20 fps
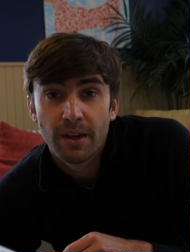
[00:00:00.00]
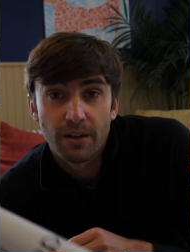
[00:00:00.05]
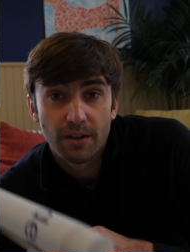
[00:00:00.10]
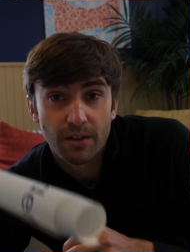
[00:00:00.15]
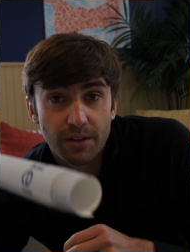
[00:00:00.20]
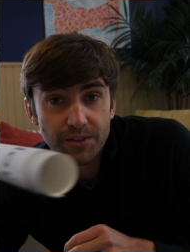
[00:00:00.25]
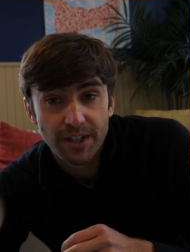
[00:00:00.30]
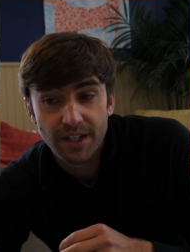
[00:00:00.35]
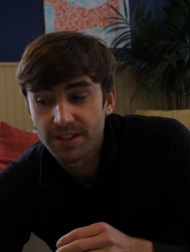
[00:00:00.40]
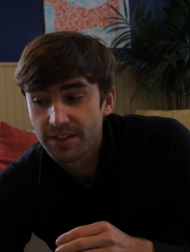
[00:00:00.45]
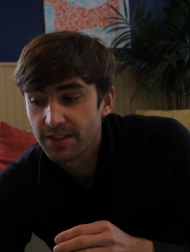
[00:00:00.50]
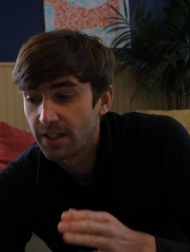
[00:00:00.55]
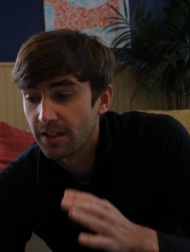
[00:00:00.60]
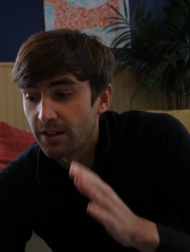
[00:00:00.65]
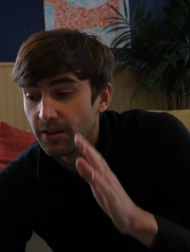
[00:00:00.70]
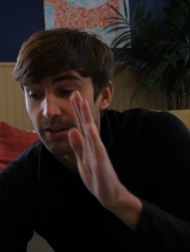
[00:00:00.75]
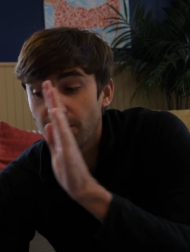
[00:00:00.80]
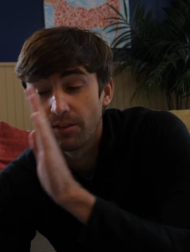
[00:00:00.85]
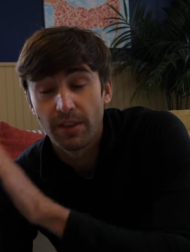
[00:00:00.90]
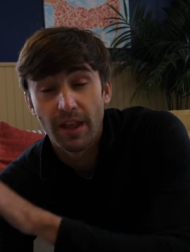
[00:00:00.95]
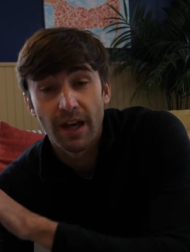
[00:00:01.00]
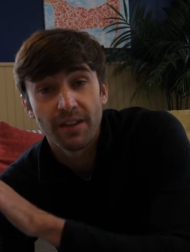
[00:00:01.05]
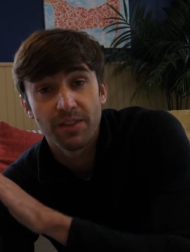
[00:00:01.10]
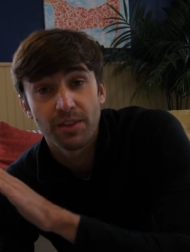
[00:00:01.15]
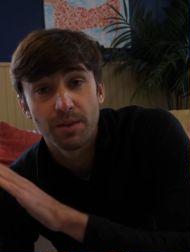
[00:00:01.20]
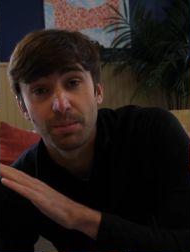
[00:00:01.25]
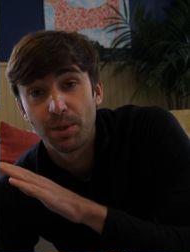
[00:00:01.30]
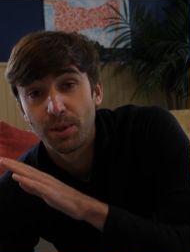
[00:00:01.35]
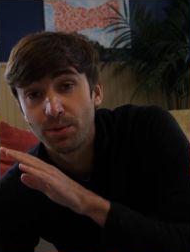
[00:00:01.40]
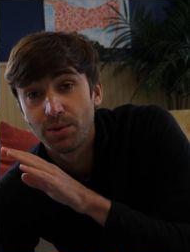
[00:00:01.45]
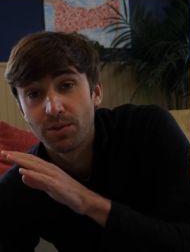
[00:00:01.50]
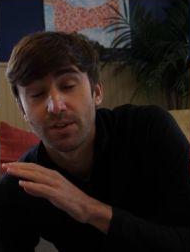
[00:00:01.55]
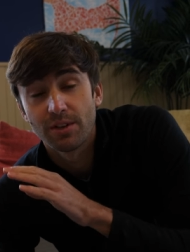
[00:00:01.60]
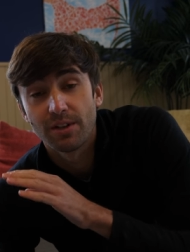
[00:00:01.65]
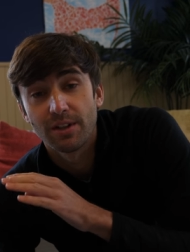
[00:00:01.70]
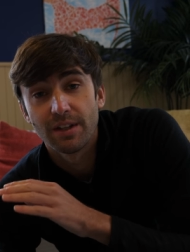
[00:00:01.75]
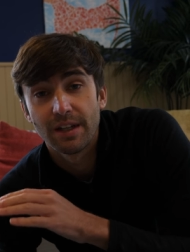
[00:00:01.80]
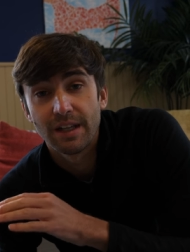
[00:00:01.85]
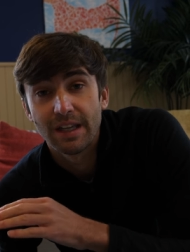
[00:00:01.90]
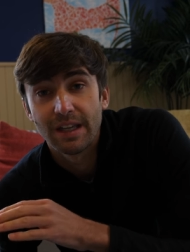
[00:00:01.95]
it all ties together that, the
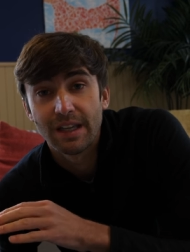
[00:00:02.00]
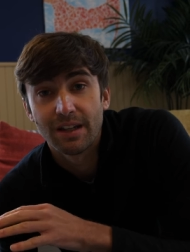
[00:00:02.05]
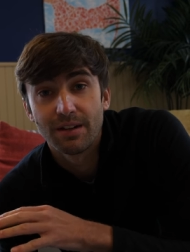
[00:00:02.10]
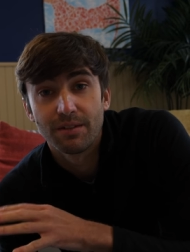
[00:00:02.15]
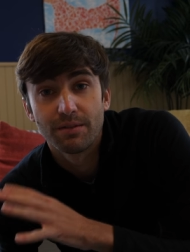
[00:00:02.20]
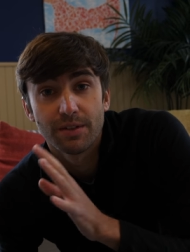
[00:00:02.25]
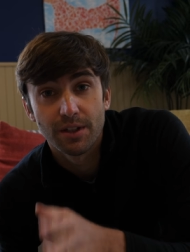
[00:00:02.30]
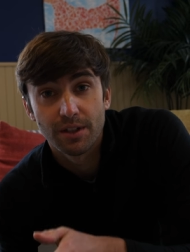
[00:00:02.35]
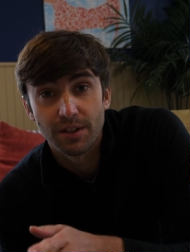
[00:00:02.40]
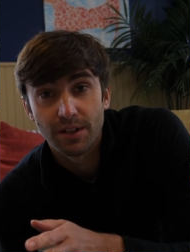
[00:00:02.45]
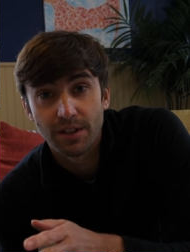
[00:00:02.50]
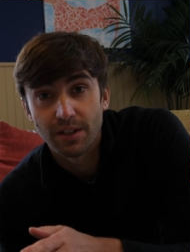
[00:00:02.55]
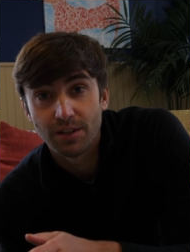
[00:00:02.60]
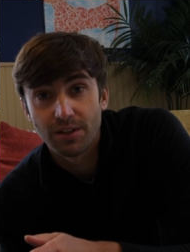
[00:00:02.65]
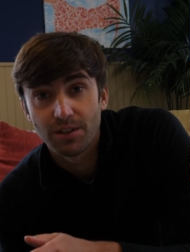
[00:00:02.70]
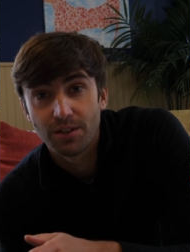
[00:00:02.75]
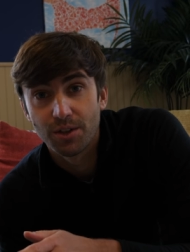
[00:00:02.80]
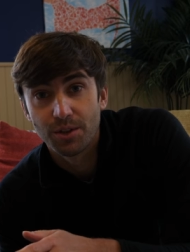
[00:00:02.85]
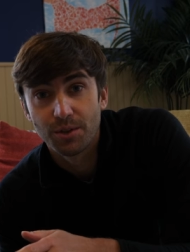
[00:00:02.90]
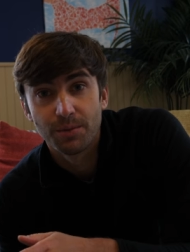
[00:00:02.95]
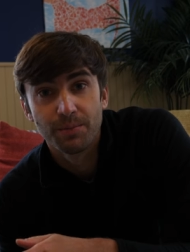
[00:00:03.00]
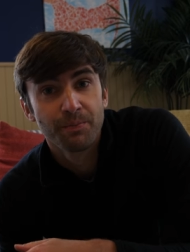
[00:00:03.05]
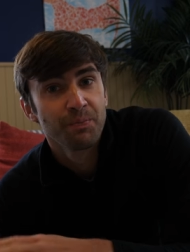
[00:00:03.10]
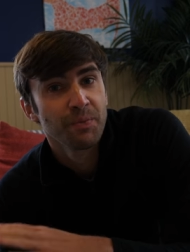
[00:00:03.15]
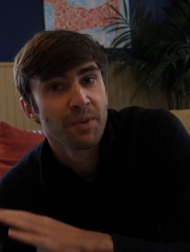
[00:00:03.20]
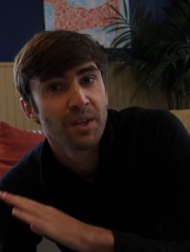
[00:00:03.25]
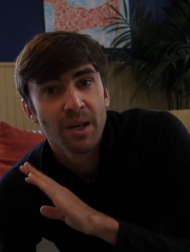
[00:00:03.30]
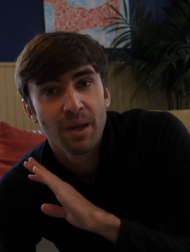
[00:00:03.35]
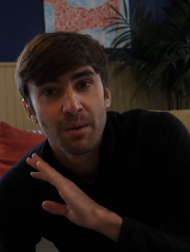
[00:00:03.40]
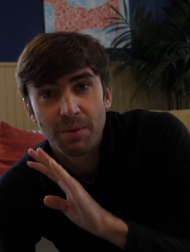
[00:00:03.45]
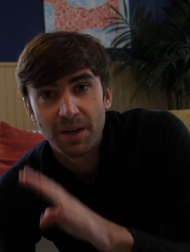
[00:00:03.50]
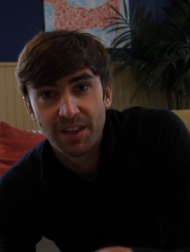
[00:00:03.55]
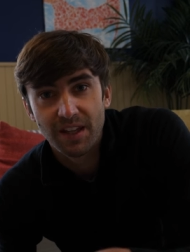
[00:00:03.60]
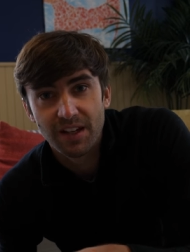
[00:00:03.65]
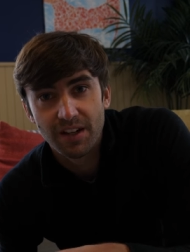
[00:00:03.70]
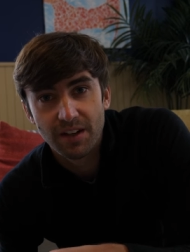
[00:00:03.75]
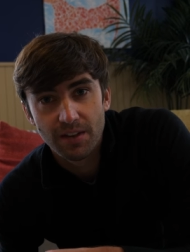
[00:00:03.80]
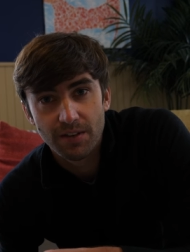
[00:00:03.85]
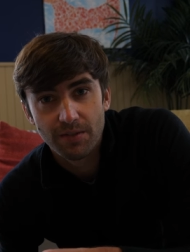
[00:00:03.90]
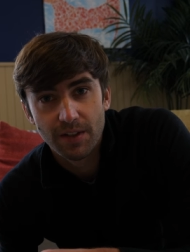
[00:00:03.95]
poster, and vlogging, so by the
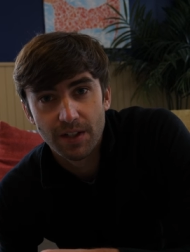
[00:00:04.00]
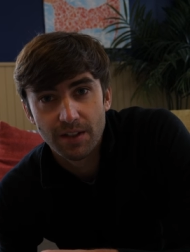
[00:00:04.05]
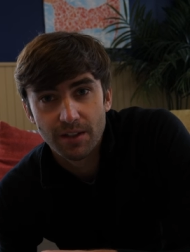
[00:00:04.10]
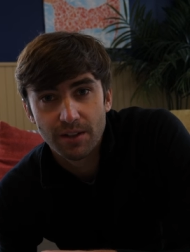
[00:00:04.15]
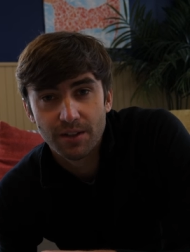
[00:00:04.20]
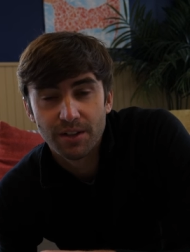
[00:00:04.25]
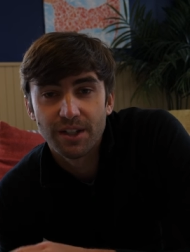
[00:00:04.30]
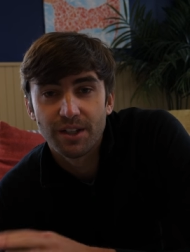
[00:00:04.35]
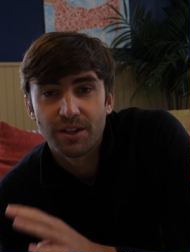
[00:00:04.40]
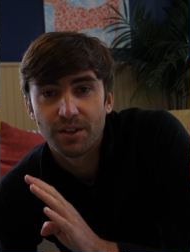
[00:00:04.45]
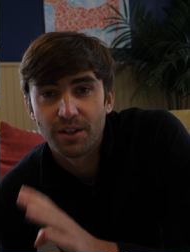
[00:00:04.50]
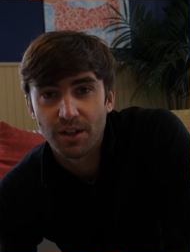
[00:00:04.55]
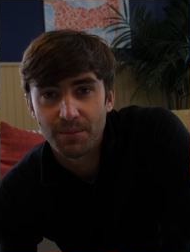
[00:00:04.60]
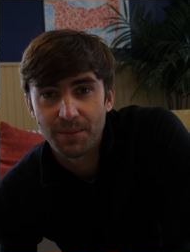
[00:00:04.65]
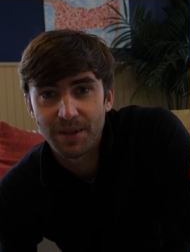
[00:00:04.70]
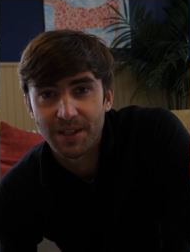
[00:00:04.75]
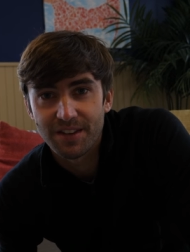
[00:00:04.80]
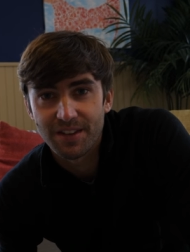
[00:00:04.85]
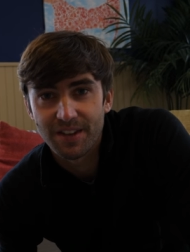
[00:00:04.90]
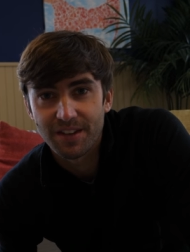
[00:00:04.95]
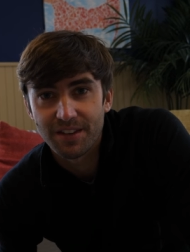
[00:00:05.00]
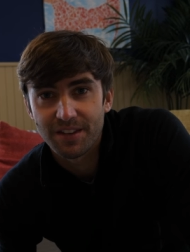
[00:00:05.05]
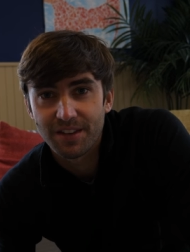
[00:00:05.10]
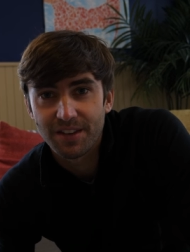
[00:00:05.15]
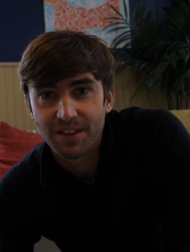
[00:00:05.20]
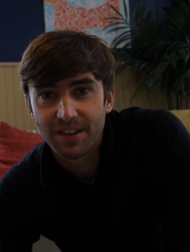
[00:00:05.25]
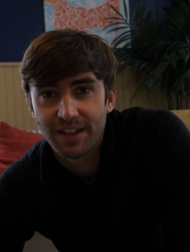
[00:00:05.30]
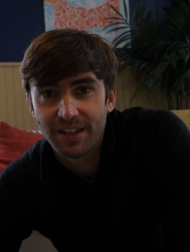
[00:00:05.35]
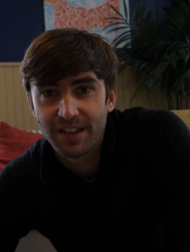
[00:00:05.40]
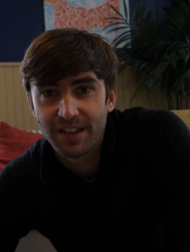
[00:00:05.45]
end of this video, it'll all make sense.